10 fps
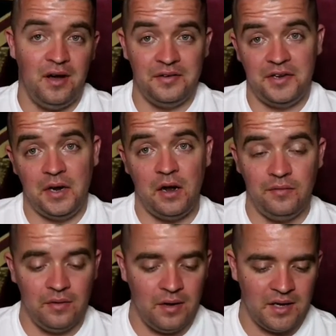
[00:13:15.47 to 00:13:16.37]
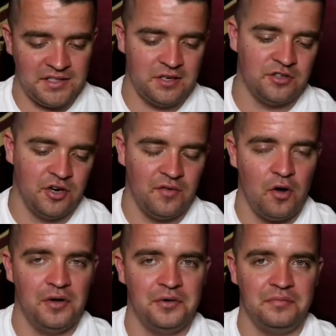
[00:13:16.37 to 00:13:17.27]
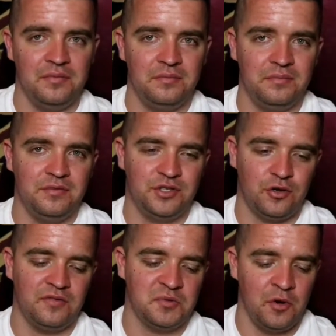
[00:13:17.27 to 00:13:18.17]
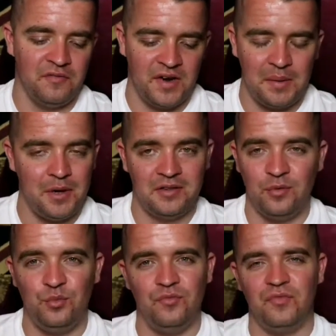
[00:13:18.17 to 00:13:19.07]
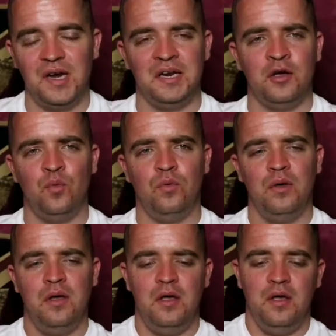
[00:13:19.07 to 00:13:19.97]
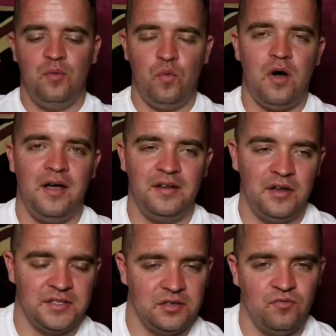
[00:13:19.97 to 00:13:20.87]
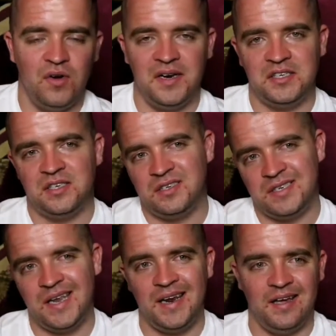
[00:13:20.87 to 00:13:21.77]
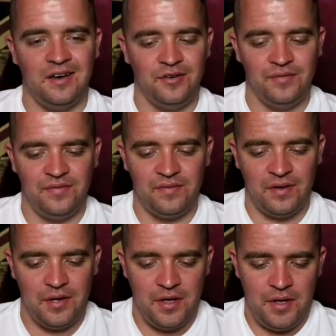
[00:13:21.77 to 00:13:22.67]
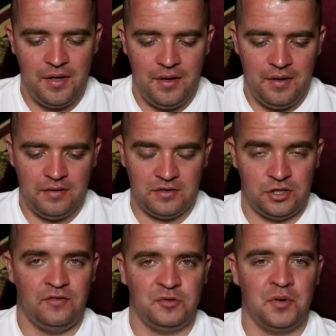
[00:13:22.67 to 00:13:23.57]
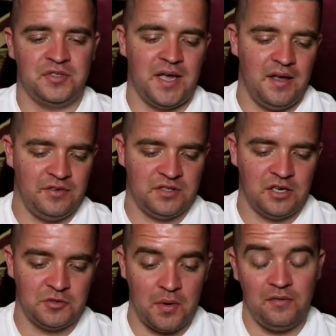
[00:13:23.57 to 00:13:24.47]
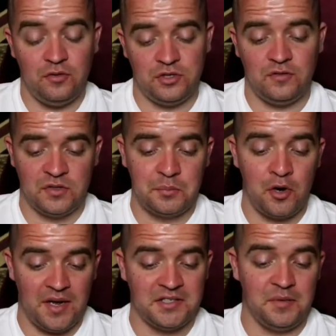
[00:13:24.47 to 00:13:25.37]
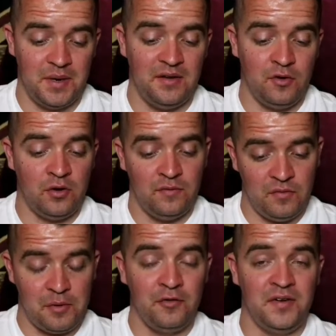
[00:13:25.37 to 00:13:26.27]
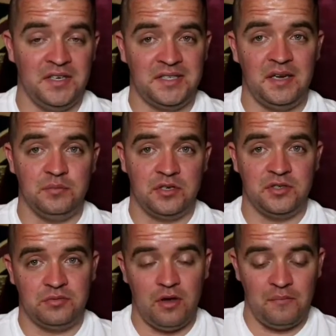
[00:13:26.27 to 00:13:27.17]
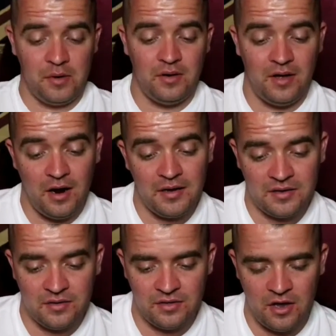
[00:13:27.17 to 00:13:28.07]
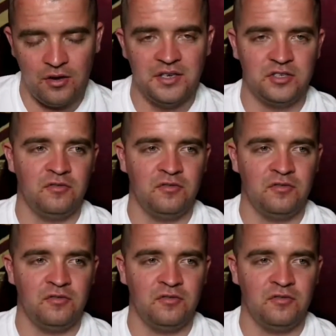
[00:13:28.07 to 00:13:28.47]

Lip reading: you know, as such, I've got a soft spot for them. I don't really know why. I know it's a really silly kind of soft spot to have as such, but I've got soft support, actually, believe it or not, for both of these teams, because I like the only